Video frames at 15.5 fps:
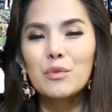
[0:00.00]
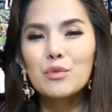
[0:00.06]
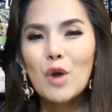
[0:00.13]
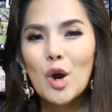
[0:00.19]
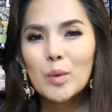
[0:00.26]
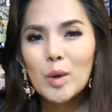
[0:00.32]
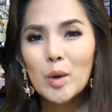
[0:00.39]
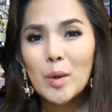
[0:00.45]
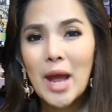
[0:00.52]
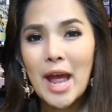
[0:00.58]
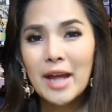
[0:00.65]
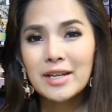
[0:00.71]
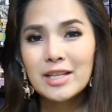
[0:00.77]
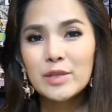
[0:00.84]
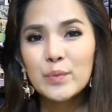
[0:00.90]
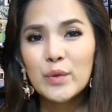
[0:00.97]

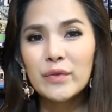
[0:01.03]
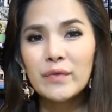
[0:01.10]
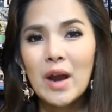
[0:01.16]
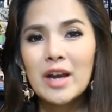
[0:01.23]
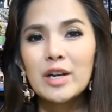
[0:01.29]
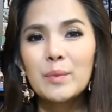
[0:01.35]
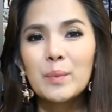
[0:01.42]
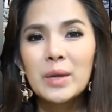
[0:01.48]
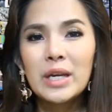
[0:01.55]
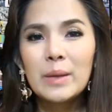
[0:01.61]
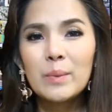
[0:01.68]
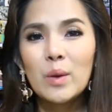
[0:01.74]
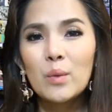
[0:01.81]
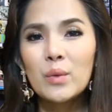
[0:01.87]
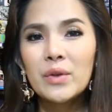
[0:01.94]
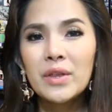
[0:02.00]
Robohand has provided
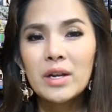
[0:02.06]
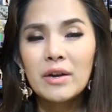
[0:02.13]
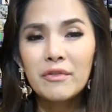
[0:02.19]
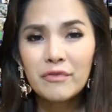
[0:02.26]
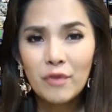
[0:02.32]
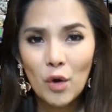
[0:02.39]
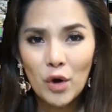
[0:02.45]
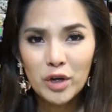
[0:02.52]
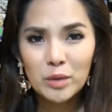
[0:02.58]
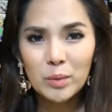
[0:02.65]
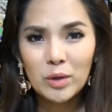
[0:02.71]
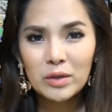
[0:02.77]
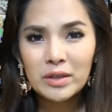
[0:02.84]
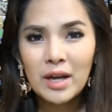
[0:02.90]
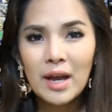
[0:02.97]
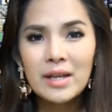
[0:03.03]
people with an
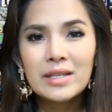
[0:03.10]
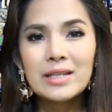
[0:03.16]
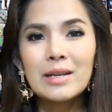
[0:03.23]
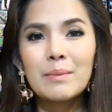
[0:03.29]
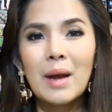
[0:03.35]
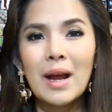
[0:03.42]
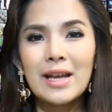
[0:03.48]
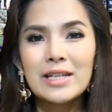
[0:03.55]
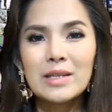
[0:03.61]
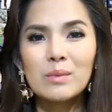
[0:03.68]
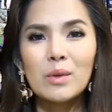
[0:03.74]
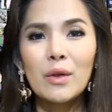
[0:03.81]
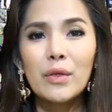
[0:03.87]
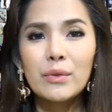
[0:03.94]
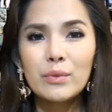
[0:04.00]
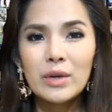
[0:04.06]
affordable,
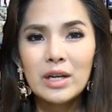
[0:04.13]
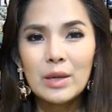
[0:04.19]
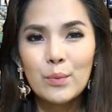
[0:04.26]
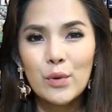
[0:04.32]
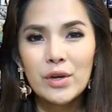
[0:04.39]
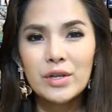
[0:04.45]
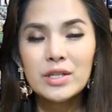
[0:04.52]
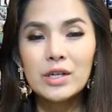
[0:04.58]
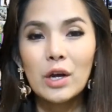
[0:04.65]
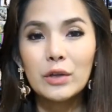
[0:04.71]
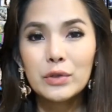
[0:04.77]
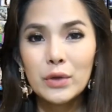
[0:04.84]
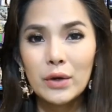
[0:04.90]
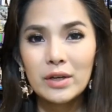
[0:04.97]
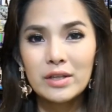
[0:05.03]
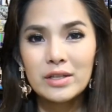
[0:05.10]
customizable, 3D printed
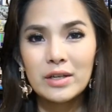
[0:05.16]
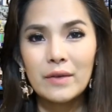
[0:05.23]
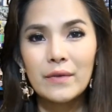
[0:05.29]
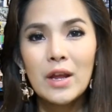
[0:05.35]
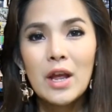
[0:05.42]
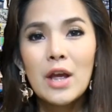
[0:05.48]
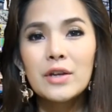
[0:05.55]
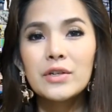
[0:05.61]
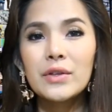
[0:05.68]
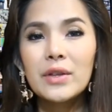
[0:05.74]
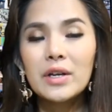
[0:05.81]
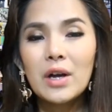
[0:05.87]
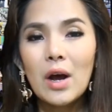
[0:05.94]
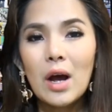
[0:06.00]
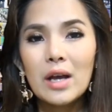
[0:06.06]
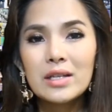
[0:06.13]
alternative to the
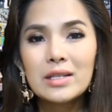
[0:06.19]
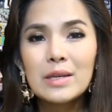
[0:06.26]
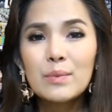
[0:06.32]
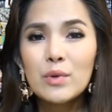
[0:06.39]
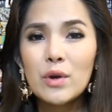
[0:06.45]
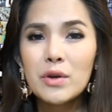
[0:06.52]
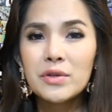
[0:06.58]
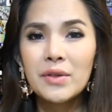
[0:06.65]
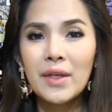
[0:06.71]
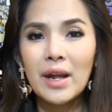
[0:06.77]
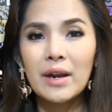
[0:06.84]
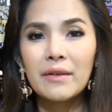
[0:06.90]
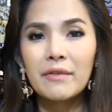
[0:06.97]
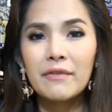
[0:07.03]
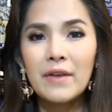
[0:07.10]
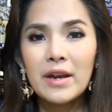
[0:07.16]
costly
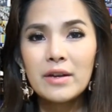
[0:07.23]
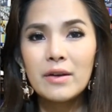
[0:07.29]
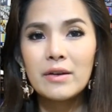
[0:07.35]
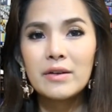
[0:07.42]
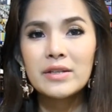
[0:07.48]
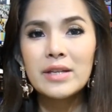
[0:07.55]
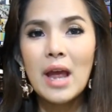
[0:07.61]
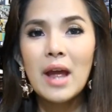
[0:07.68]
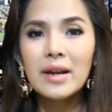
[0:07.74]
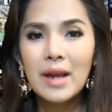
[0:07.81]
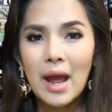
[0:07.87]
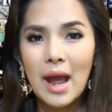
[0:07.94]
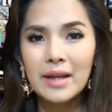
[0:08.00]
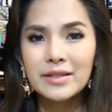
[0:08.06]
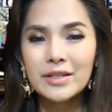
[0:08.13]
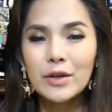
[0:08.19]
prosthetic fingers and
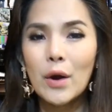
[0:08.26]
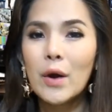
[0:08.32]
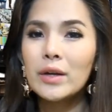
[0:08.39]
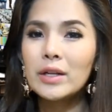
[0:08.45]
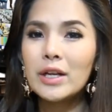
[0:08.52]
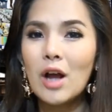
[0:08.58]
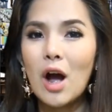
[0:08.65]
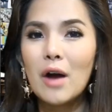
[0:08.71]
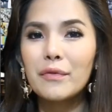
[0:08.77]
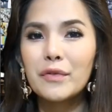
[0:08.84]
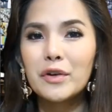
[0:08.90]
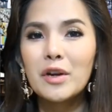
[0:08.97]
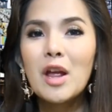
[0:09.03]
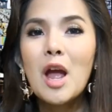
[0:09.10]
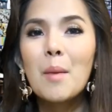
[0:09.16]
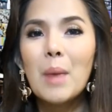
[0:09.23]
hands currently
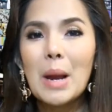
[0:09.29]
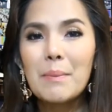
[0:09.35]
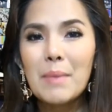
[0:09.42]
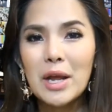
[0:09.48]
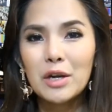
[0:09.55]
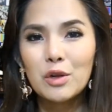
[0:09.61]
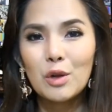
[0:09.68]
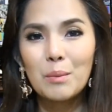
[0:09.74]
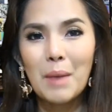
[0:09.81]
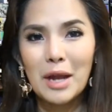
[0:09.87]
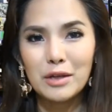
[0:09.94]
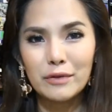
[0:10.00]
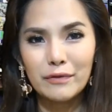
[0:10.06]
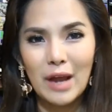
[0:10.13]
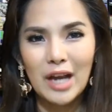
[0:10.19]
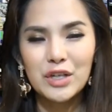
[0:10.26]
offered by medical
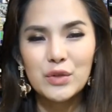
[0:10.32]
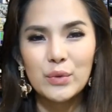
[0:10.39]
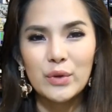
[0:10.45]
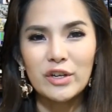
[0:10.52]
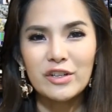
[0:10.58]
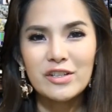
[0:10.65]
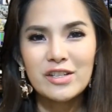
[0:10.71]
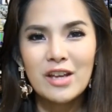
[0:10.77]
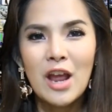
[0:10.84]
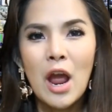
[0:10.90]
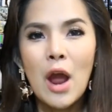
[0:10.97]
manufacturers.